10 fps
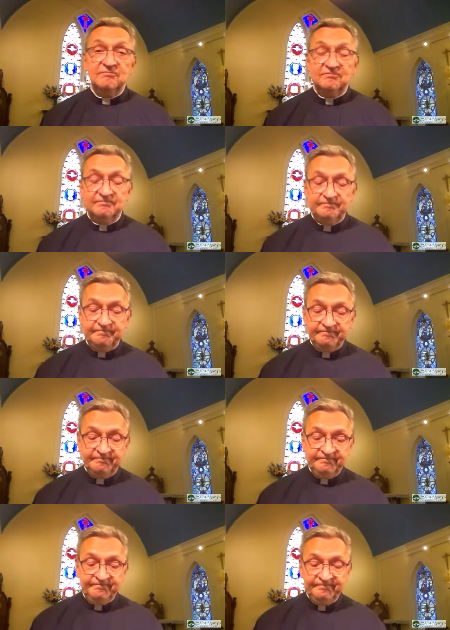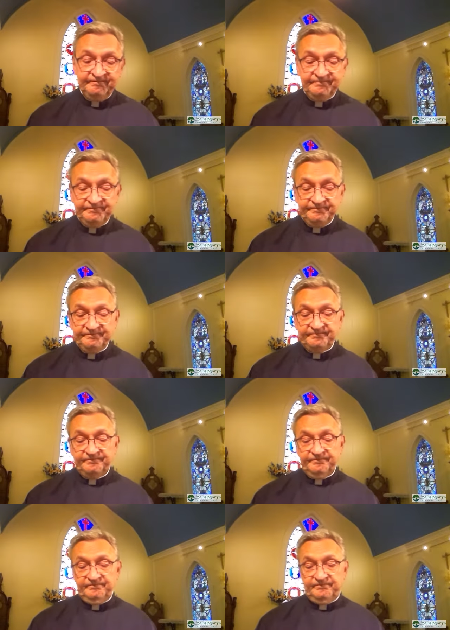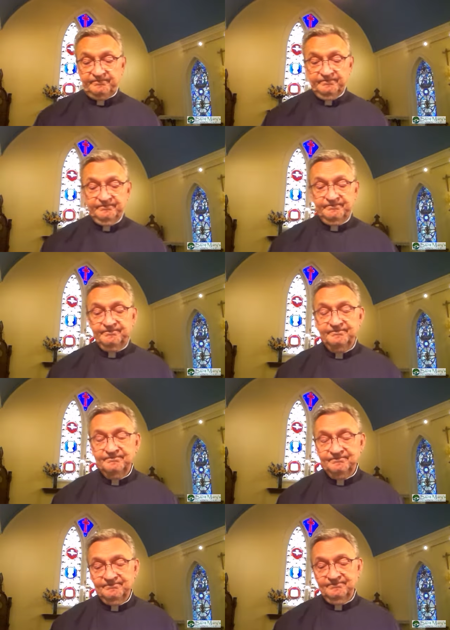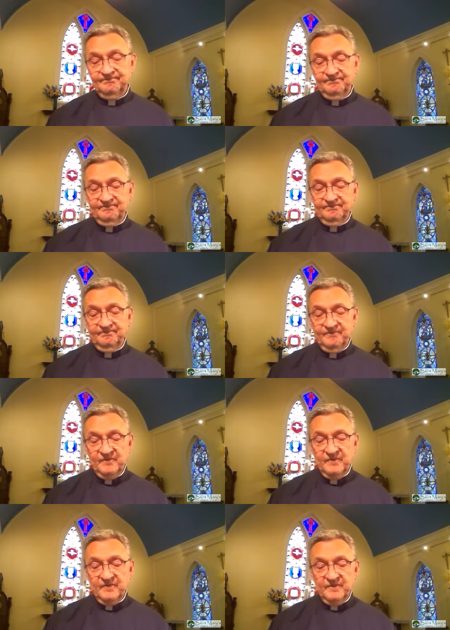Nothing is said.